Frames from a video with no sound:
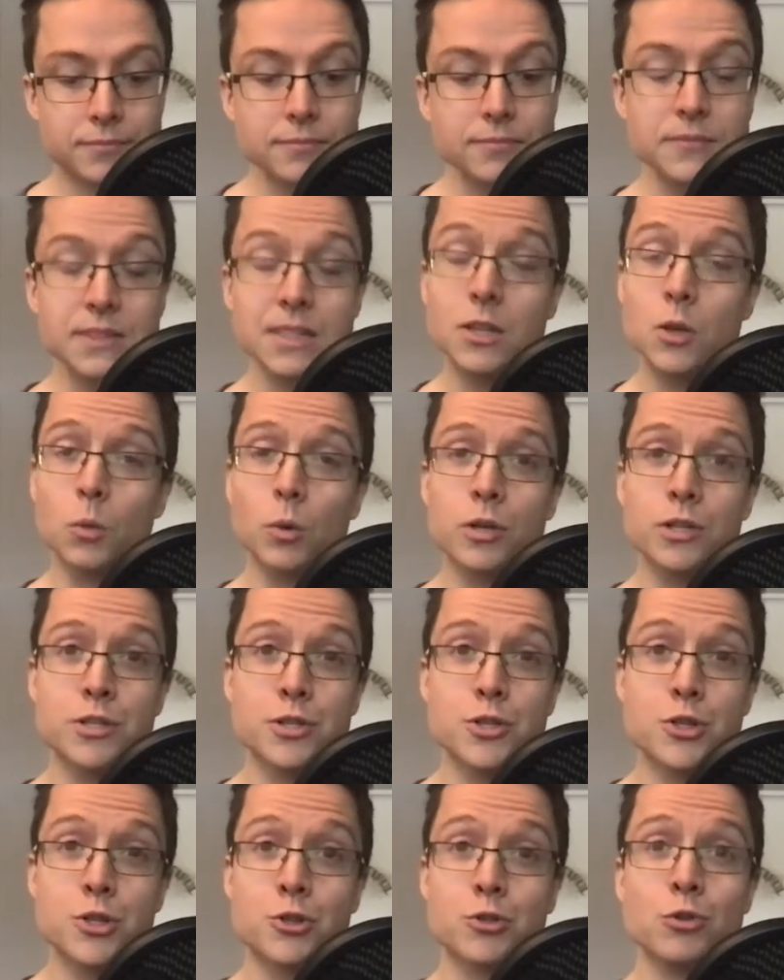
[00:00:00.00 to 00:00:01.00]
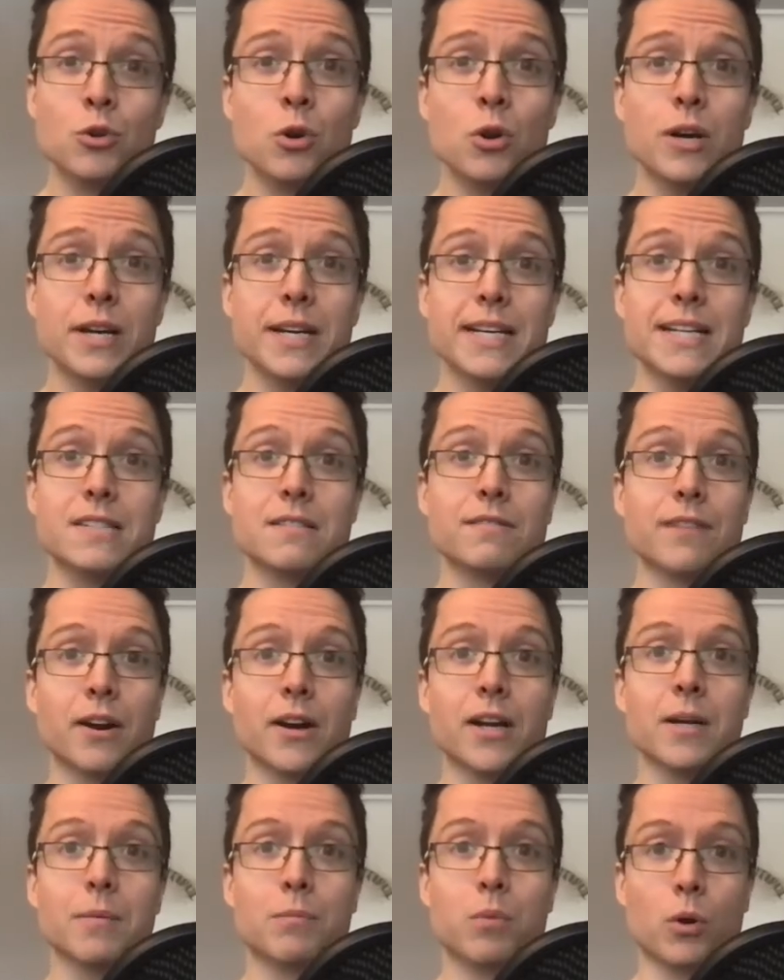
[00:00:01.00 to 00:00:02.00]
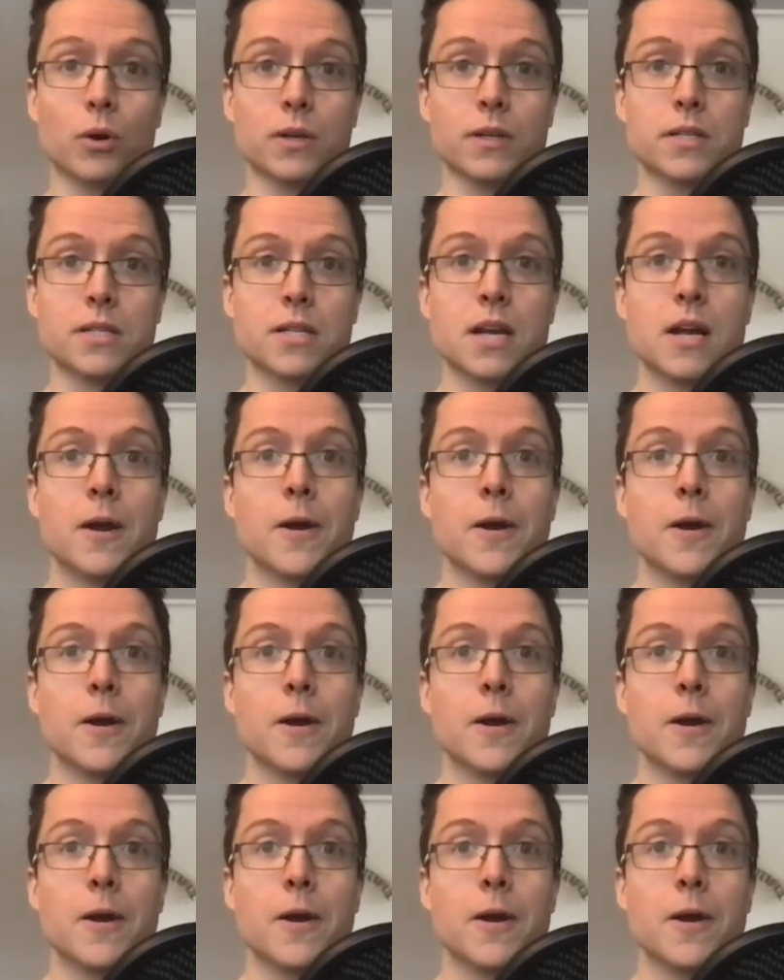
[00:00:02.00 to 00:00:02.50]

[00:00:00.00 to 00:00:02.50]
And the word destroy is very important.